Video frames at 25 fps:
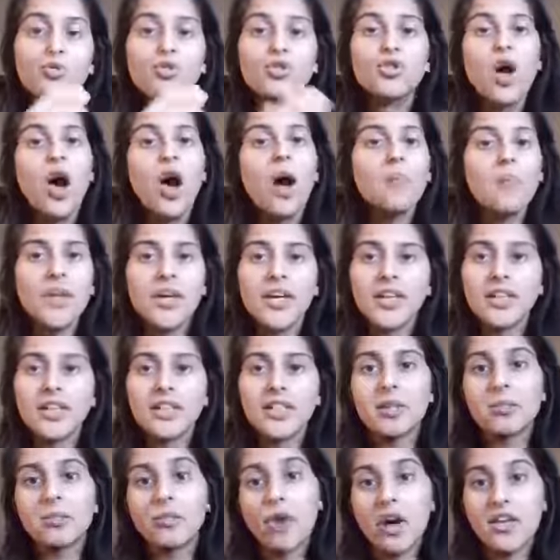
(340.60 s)
you stop that
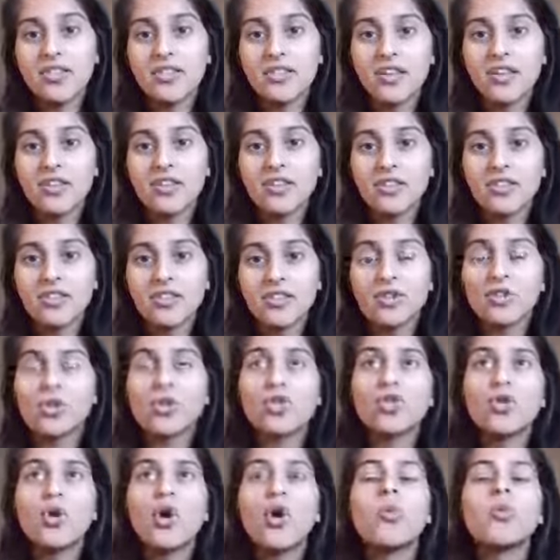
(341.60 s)
healing process.
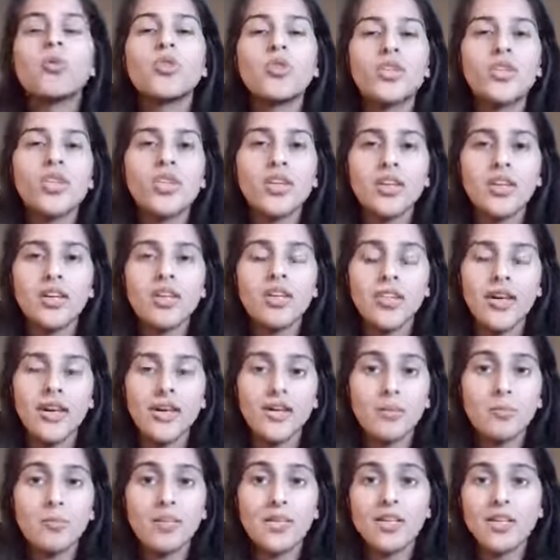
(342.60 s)
There's so much healing
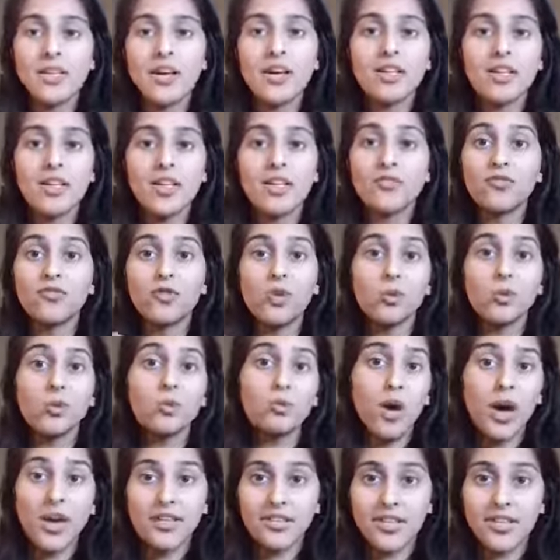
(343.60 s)
that can be done in
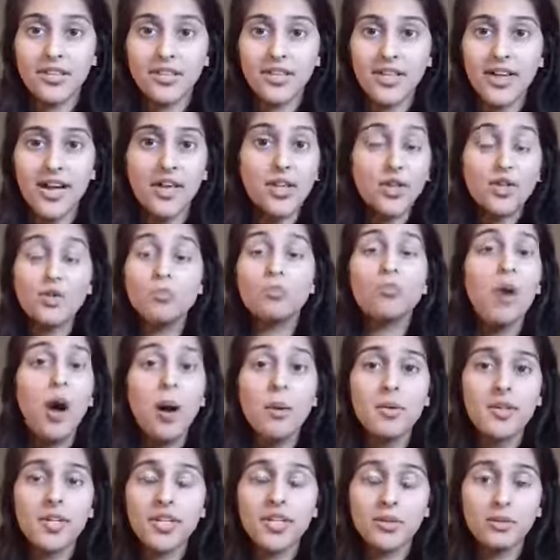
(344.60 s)
verbal processing. And you
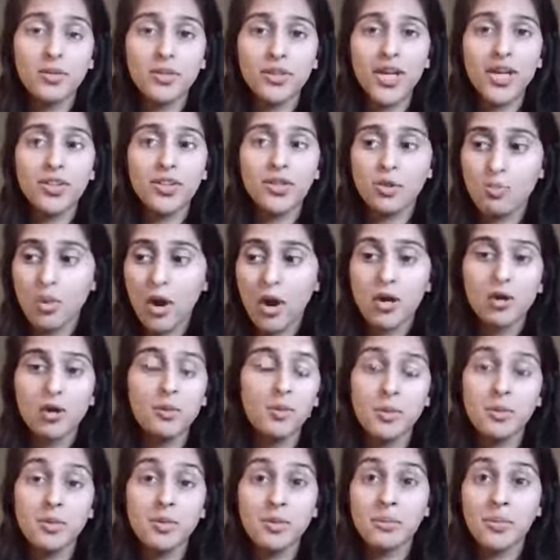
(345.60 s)
probably can relate. There
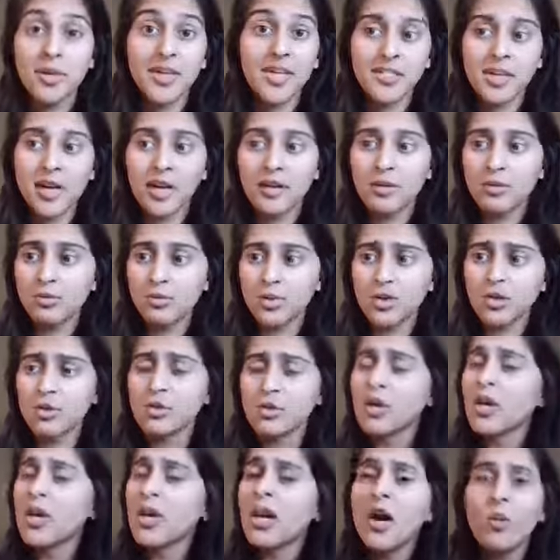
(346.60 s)
probably been many times when
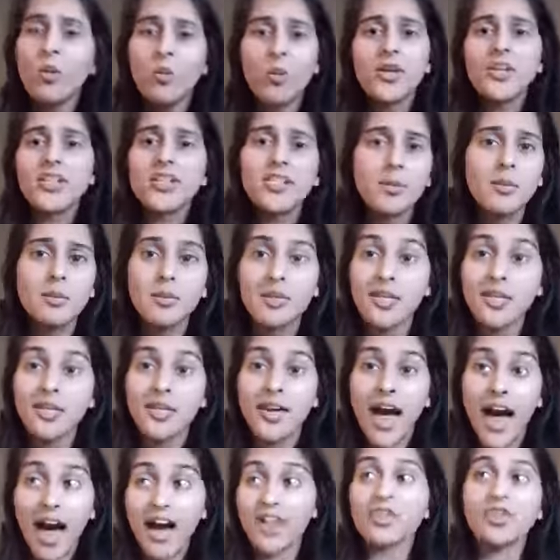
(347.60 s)
you went to
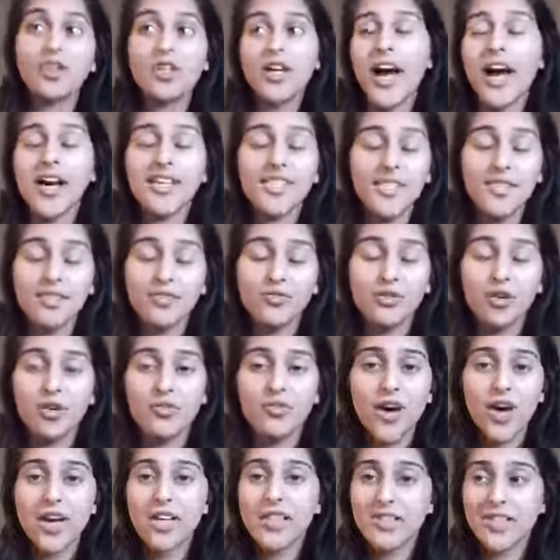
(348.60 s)
somebody actually asking them for
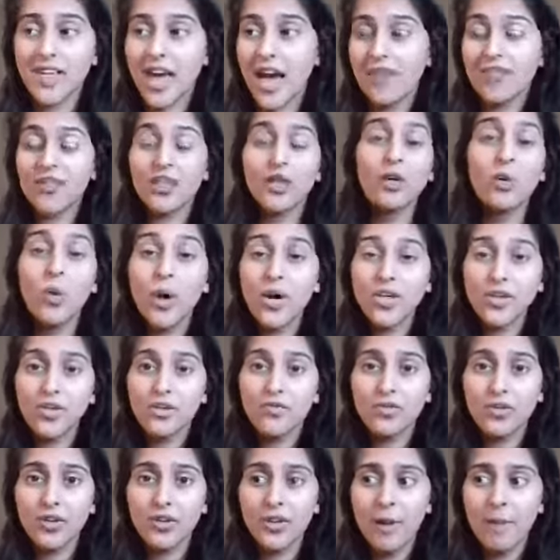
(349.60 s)
advice and having a
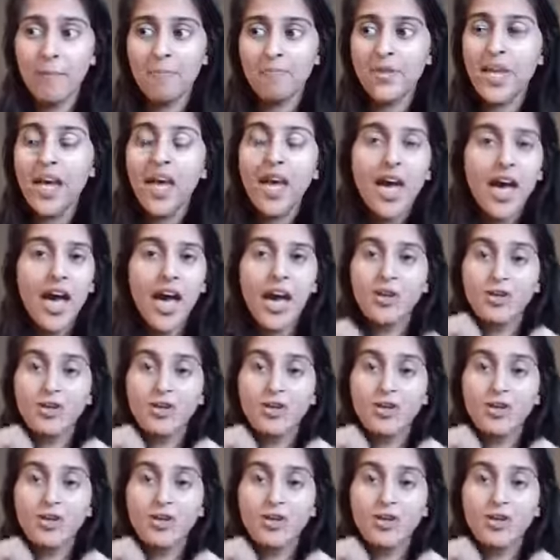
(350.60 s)
question for them